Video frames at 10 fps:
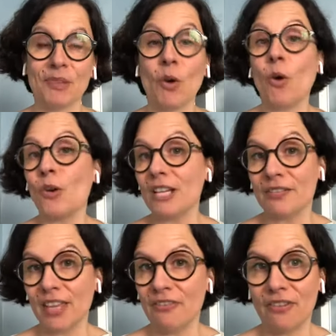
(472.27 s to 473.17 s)
Or if
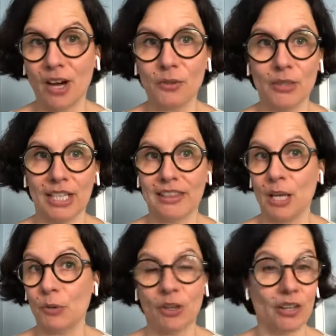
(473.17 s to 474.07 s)
they found it, they
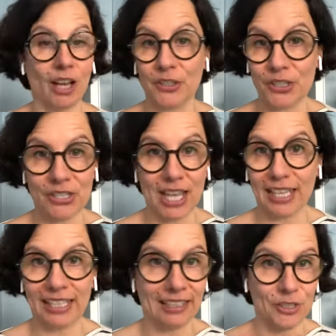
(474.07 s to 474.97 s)
would not
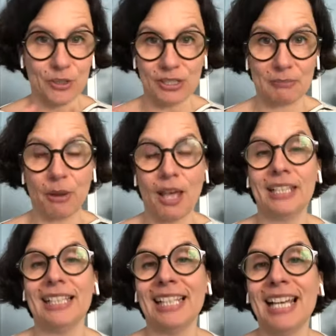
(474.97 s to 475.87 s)
understand it and just
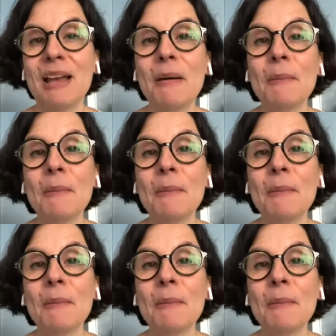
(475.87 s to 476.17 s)
blindly